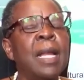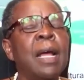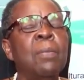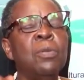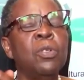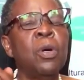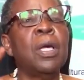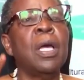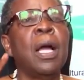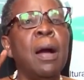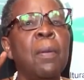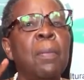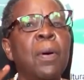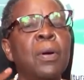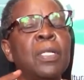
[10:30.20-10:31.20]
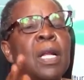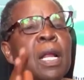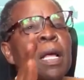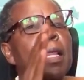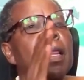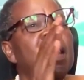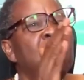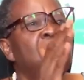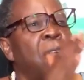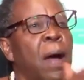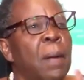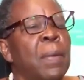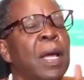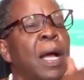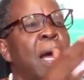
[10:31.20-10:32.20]
and I'm talking about the
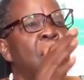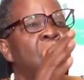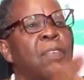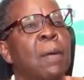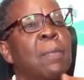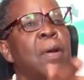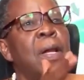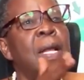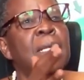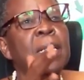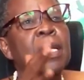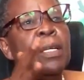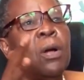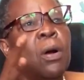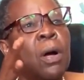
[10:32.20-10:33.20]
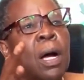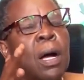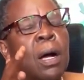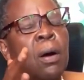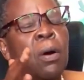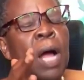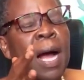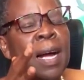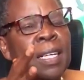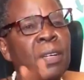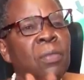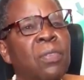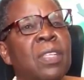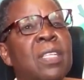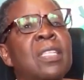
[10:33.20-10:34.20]
farming and farm-related
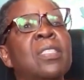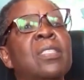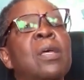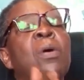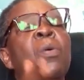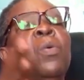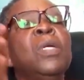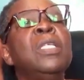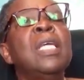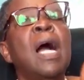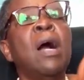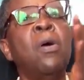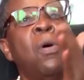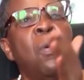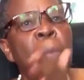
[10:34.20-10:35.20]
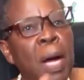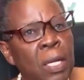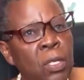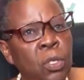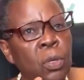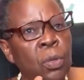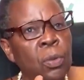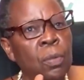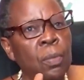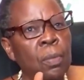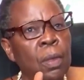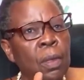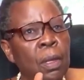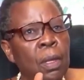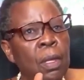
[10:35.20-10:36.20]
activities which are commercial,
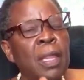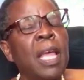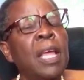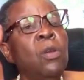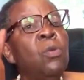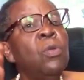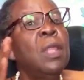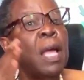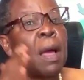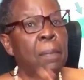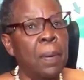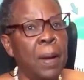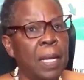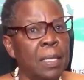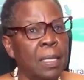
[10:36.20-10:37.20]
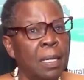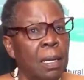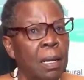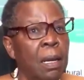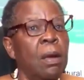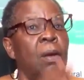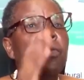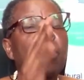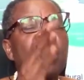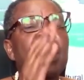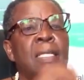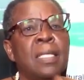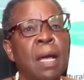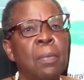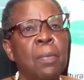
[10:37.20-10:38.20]
they do their part. For
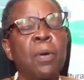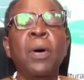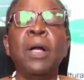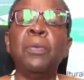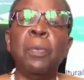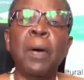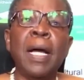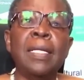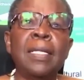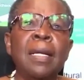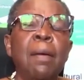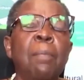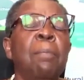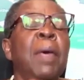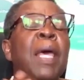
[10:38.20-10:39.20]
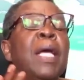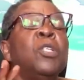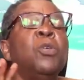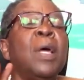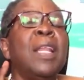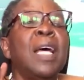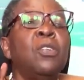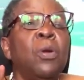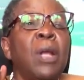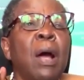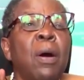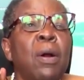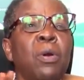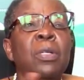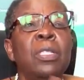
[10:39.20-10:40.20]
example, what part? Make sure that all
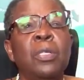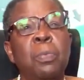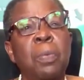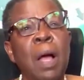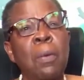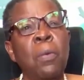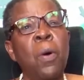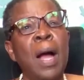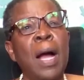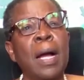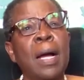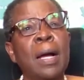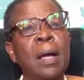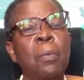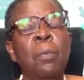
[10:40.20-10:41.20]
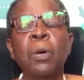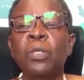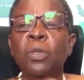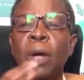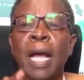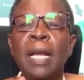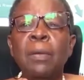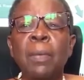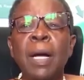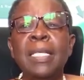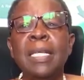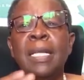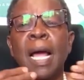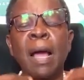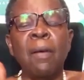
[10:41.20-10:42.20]
our roads work. Because you can
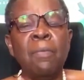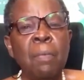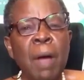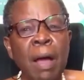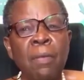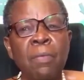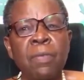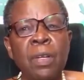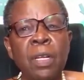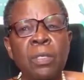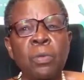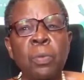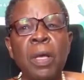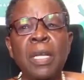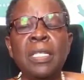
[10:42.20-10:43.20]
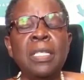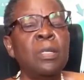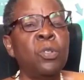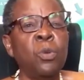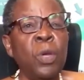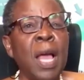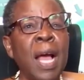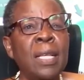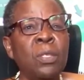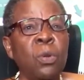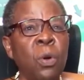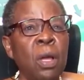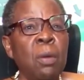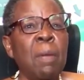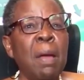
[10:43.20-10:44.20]
imagine I've spent 2 years
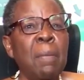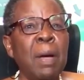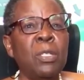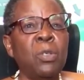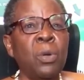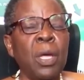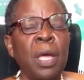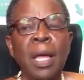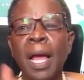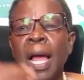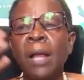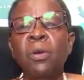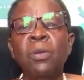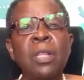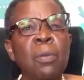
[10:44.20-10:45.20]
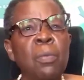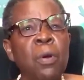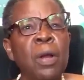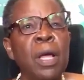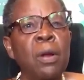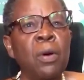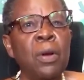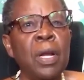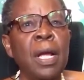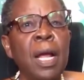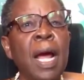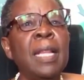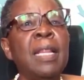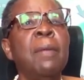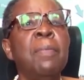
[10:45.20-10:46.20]
growing my matoke. I load them on a lorry
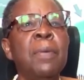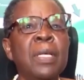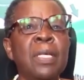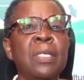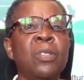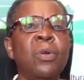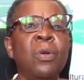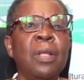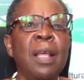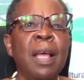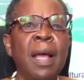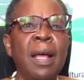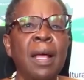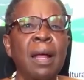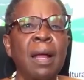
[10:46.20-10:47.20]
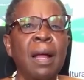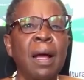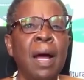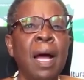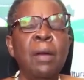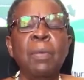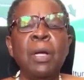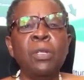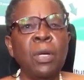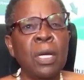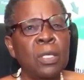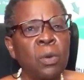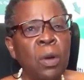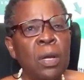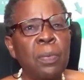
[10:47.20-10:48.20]
and the bridge is not there. And matoke
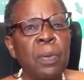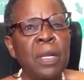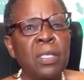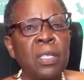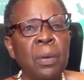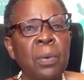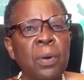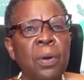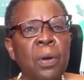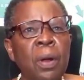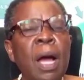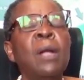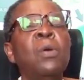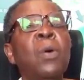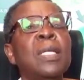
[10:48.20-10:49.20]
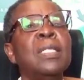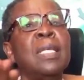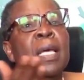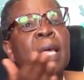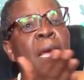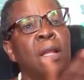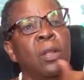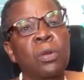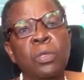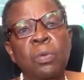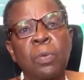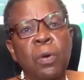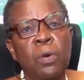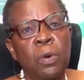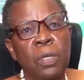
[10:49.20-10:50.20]
is quite perishable. And once again, those
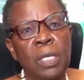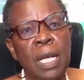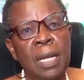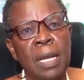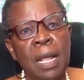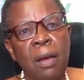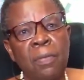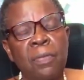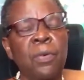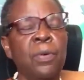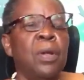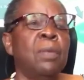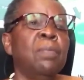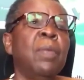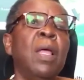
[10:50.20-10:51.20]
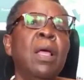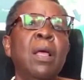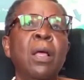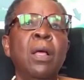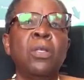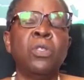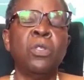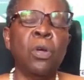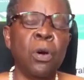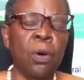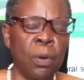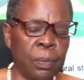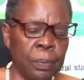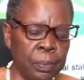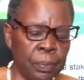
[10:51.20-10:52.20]
people will not get their food.
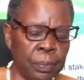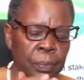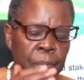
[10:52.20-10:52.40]
So,